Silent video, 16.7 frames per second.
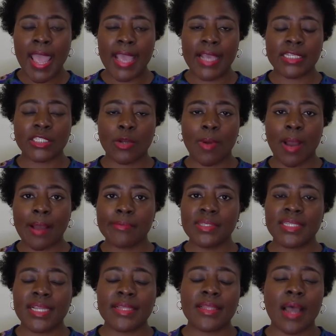And so I
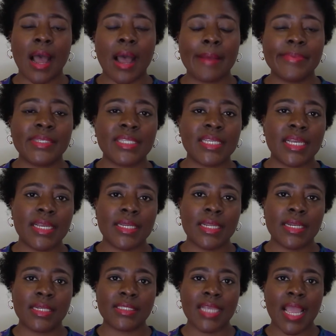was at the opposite
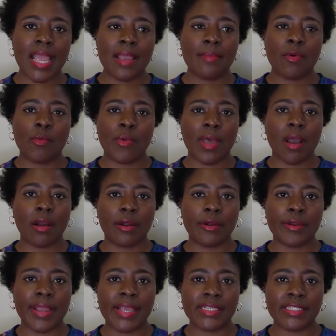end of the table with
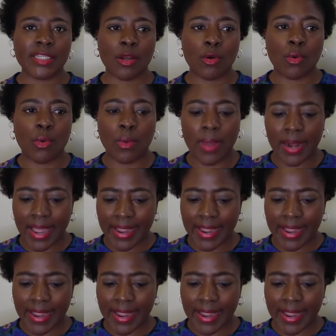her. And so,